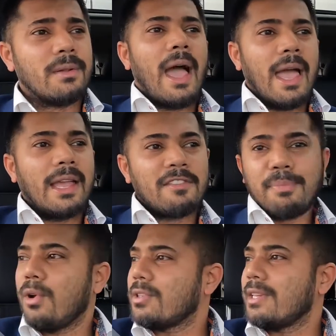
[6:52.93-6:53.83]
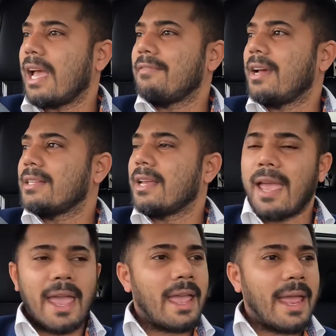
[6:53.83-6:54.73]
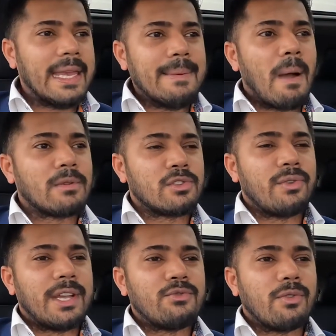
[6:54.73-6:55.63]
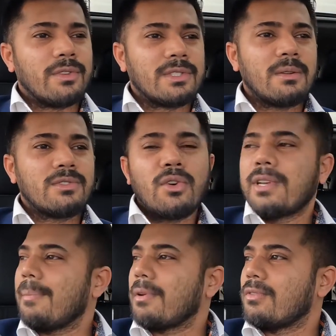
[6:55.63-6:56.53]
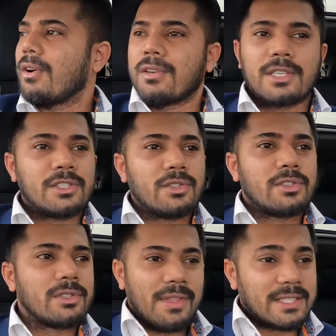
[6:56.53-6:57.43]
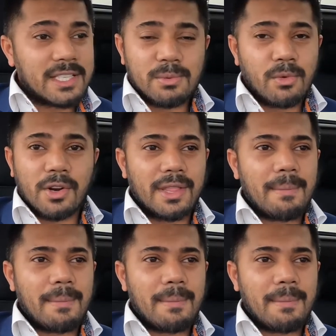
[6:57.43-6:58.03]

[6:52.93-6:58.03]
I have personally had any amount of Range Rovers. Now, don't get me wrong, it's just, this isn't one of them.